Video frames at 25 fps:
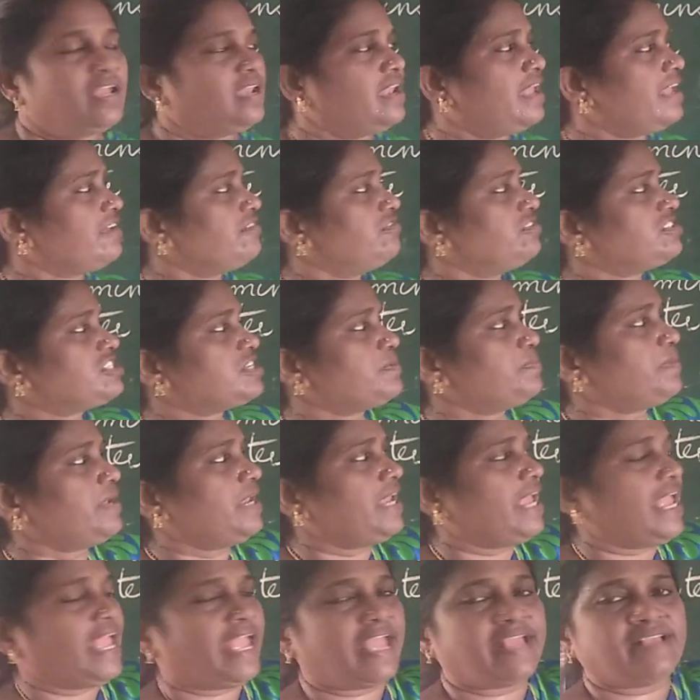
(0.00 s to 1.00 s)
Like
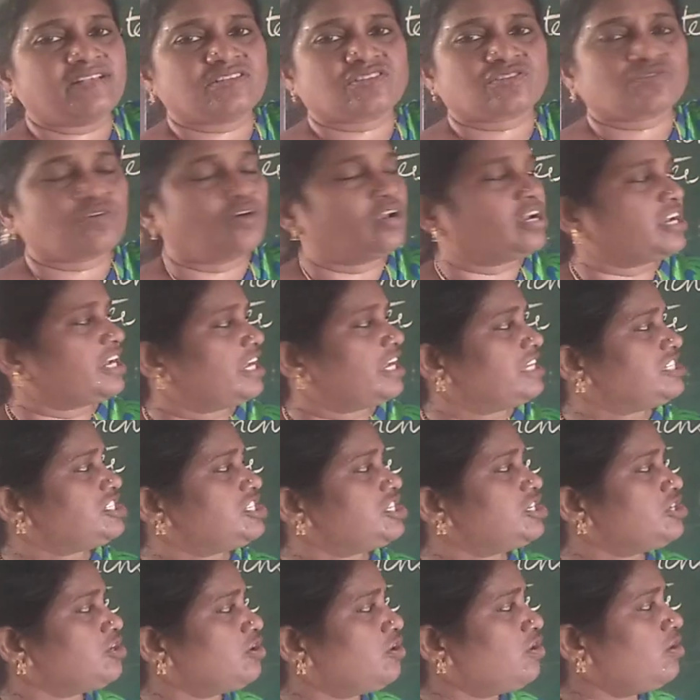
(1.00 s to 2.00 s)
vitamin A is called
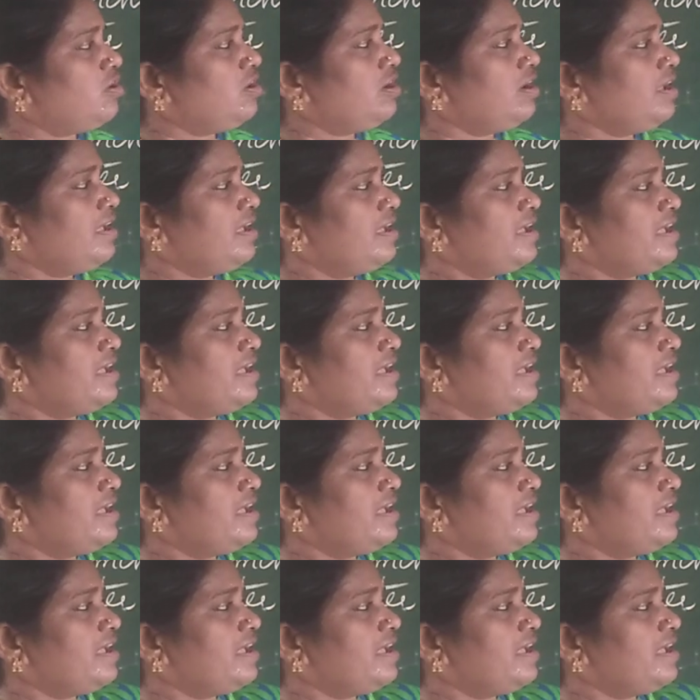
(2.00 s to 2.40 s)
retinol,